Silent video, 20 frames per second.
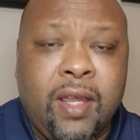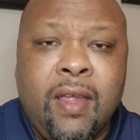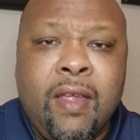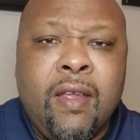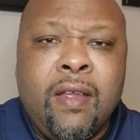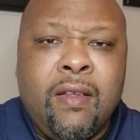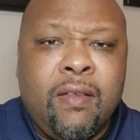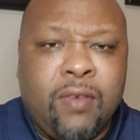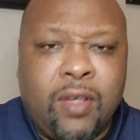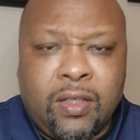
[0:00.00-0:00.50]
To
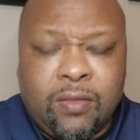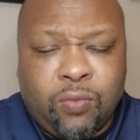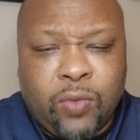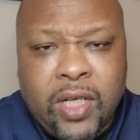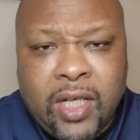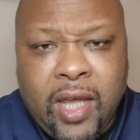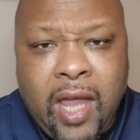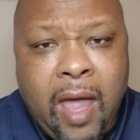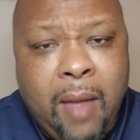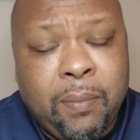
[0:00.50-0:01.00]

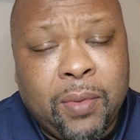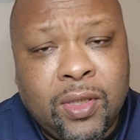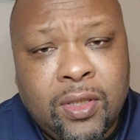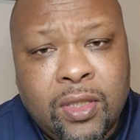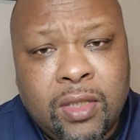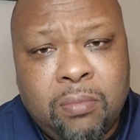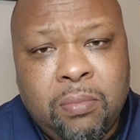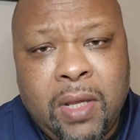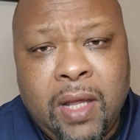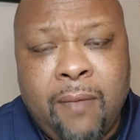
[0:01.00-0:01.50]
recap a
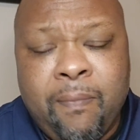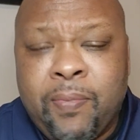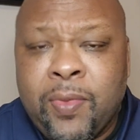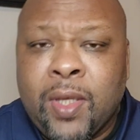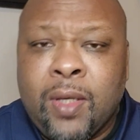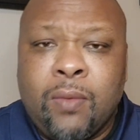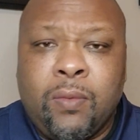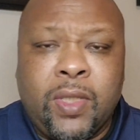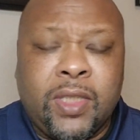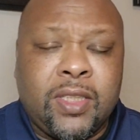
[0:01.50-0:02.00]
little bit,
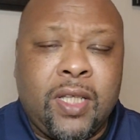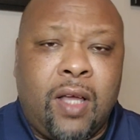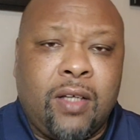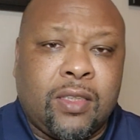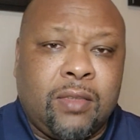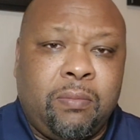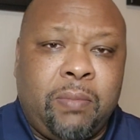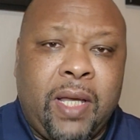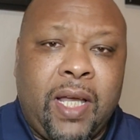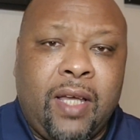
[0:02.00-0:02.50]
we
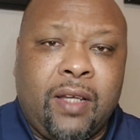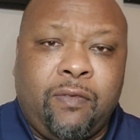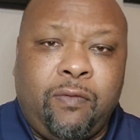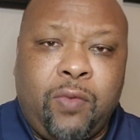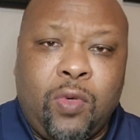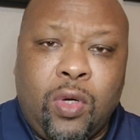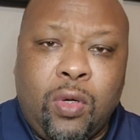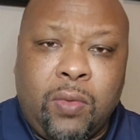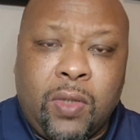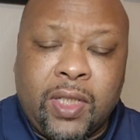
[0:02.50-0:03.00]
talked about
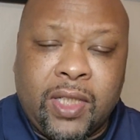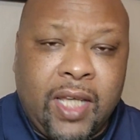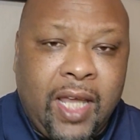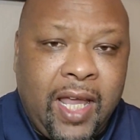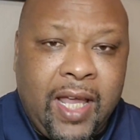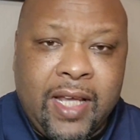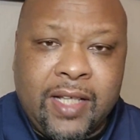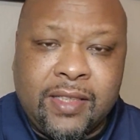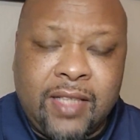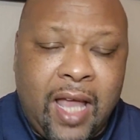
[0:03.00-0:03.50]

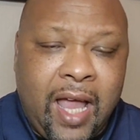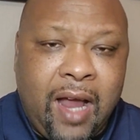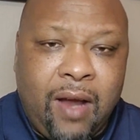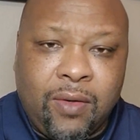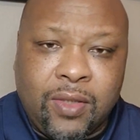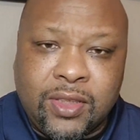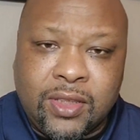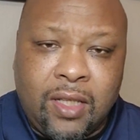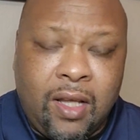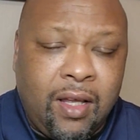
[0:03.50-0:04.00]
401ks,
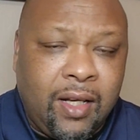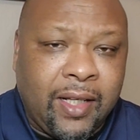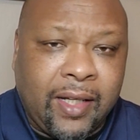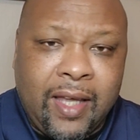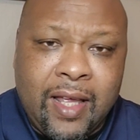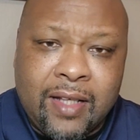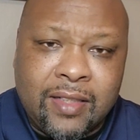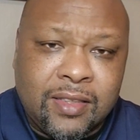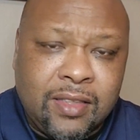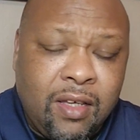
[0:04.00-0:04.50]
hours, and all that
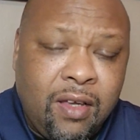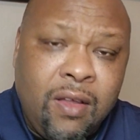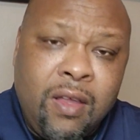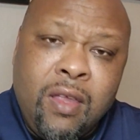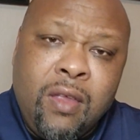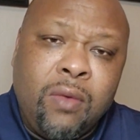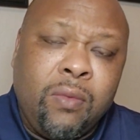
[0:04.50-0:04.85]
kind of stuff.